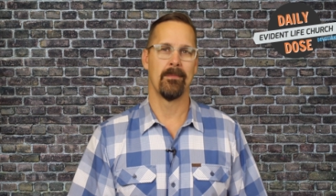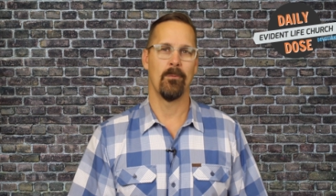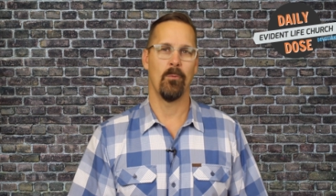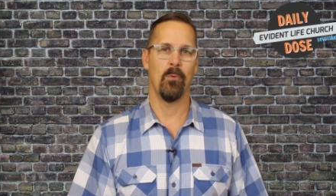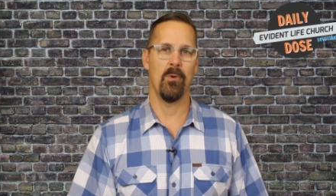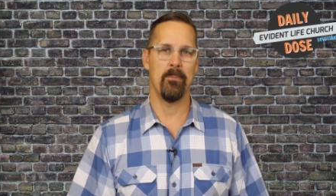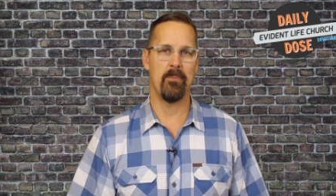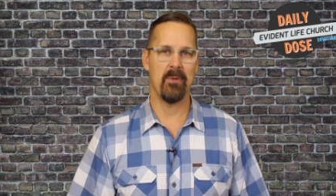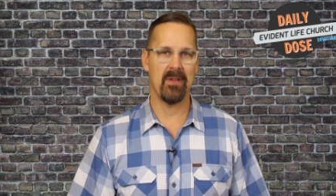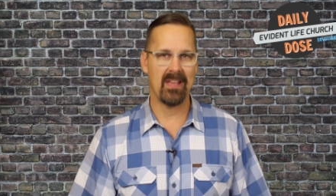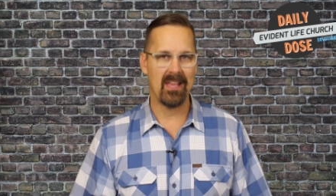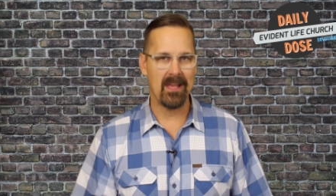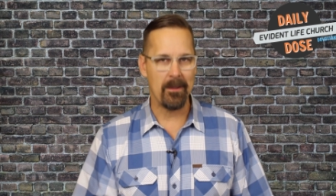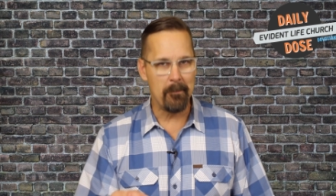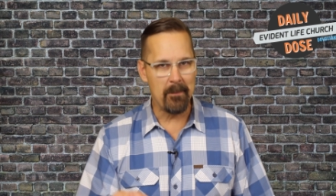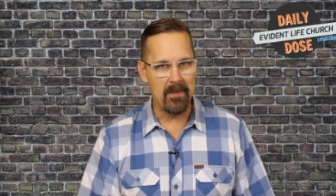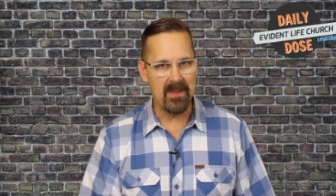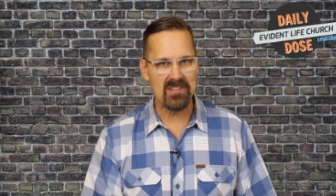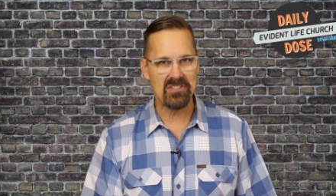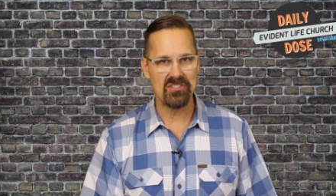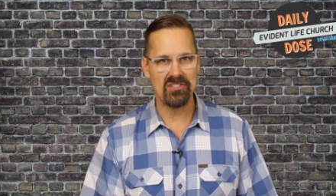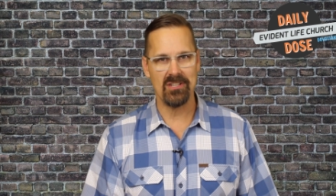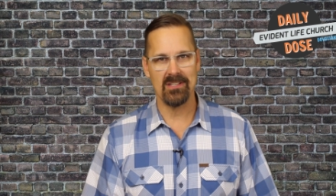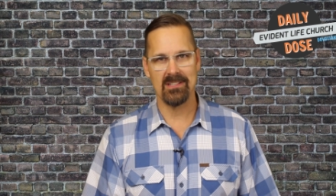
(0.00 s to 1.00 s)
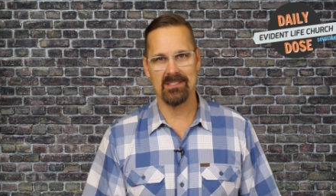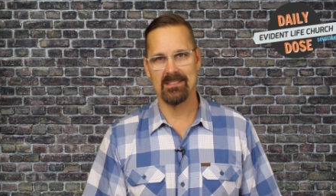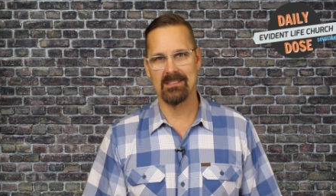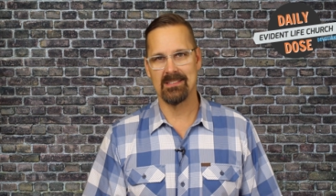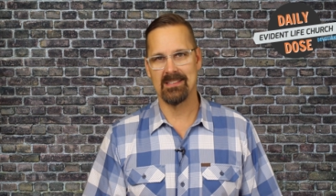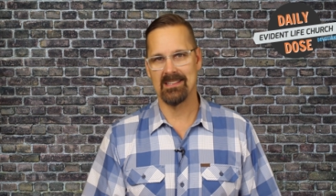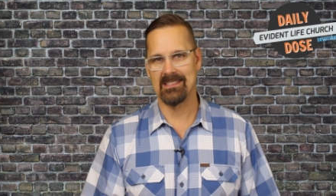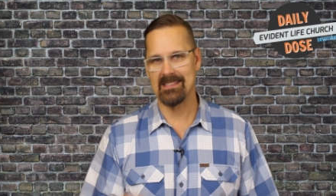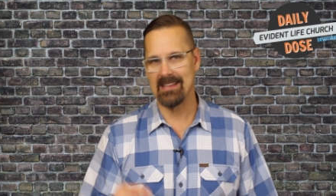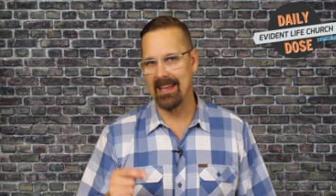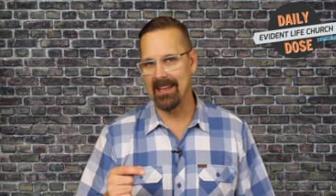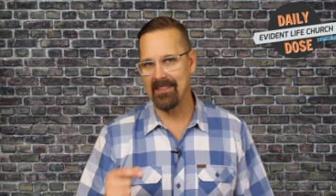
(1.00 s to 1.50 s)
We've been commissioned
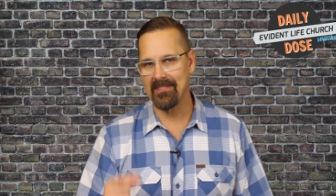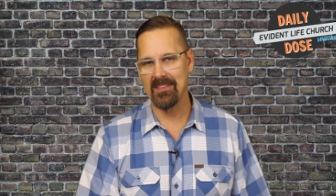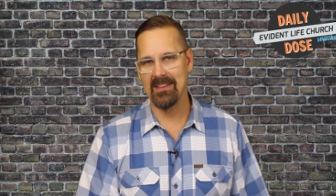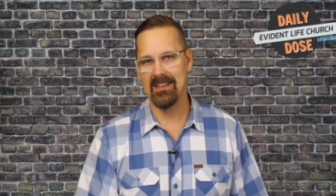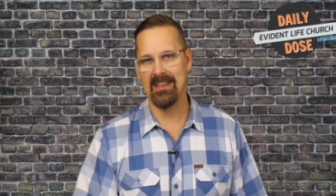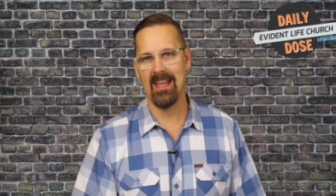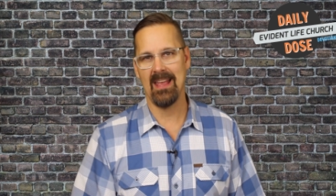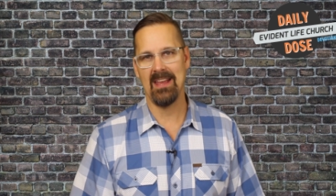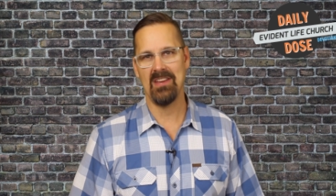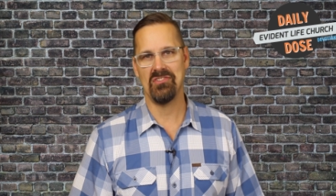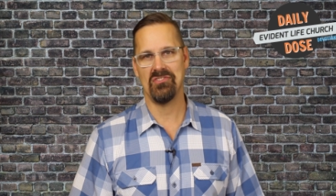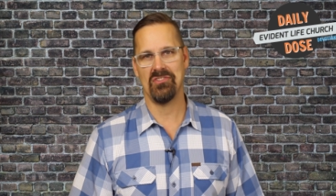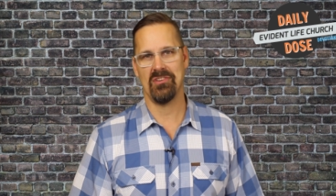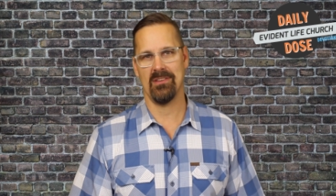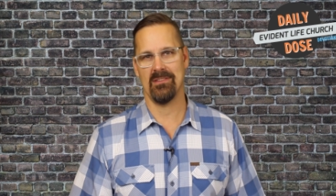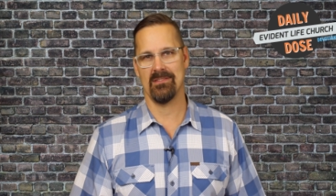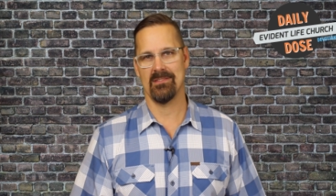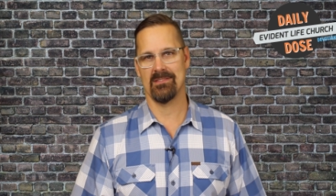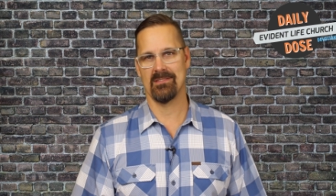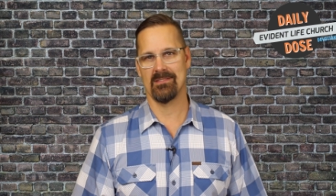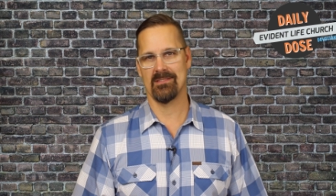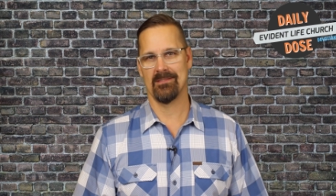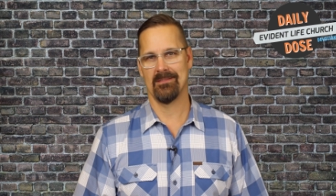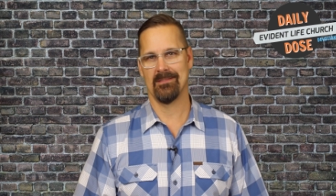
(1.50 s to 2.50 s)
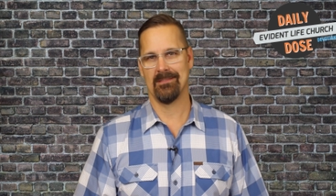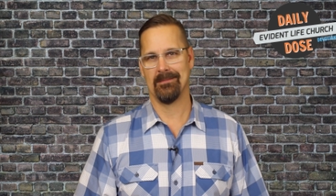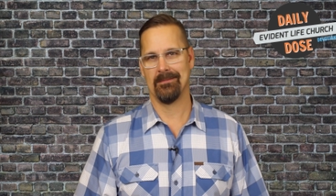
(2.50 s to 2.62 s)
to take the nations.